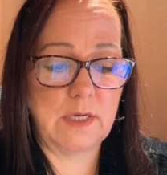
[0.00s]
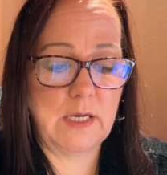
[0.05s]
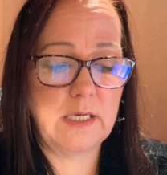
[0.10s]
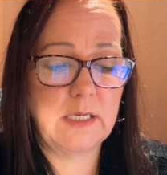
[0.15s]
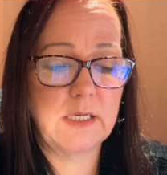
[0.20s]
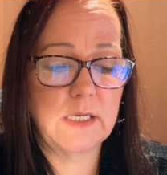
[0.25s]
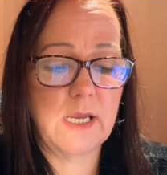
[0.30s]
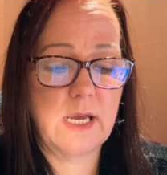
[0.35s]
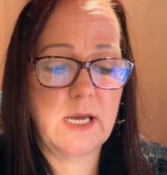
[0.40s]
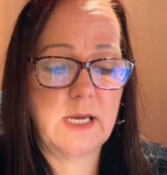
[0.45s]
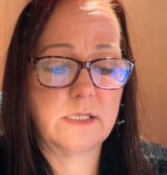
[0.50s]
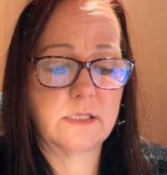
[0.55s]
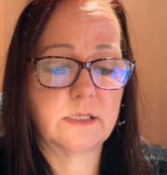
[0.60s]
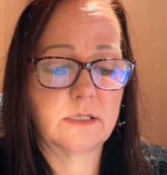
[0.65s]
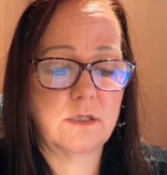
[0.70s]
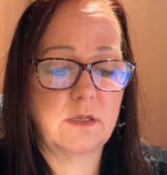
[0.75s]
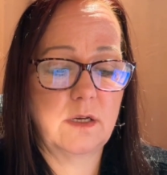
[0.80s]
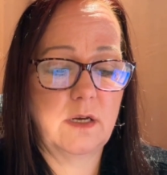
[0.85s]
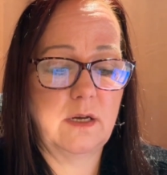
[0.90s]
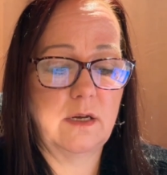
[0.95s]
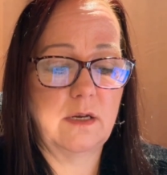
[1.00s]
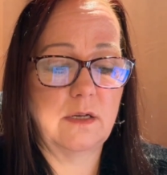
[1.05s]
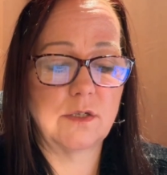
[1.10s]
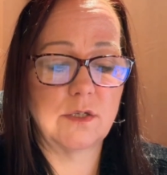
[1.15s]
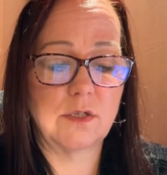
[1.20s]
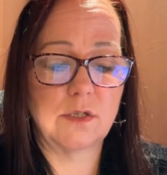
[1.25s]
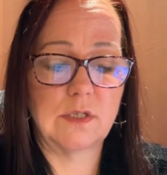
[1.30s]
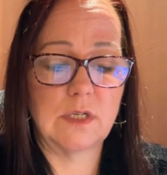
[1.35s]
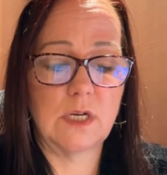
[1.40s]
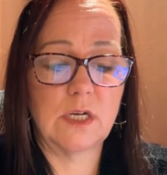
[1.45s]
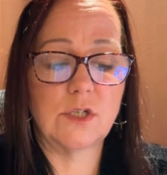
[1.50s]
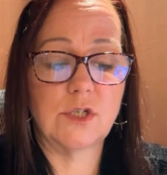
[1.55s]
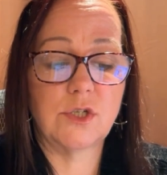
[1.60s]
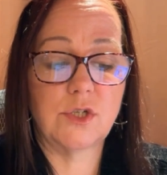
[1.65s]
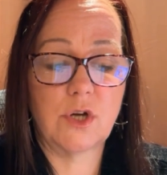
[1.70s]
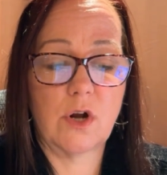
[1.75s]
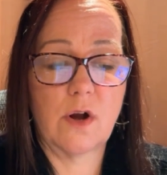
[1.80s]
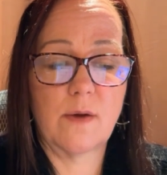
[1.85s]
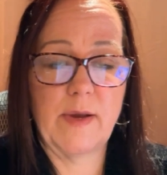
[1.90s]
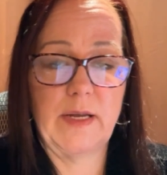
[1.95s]
indicates Dutch
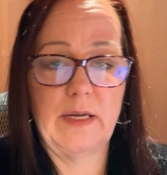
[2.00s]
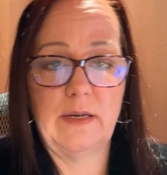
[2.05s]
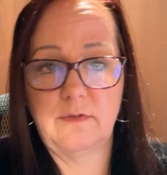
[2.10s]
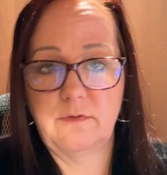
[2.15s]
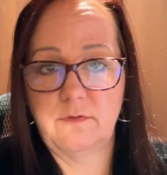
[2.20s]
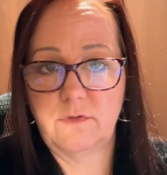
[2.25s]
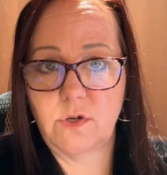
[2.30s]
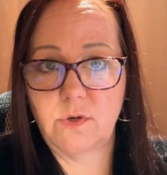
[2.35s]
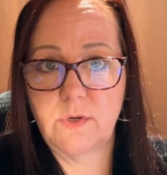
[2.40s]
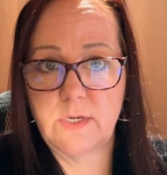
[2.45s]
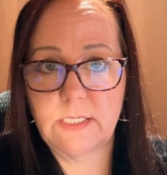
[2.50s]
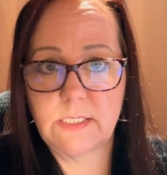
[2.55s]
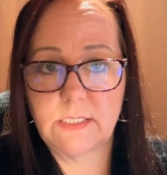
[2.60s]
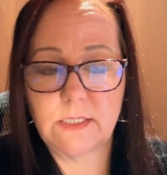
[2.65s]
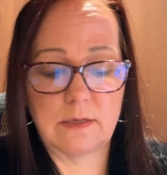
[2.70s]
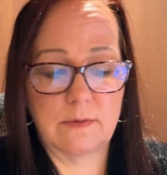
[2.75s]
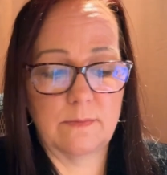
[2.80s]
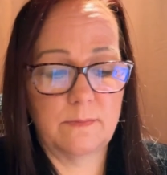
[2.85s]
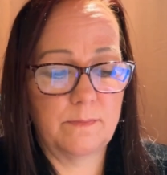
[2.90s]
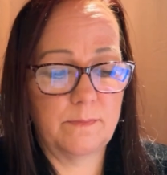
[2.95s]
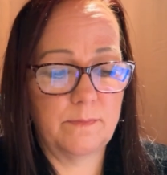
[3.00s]
German influence.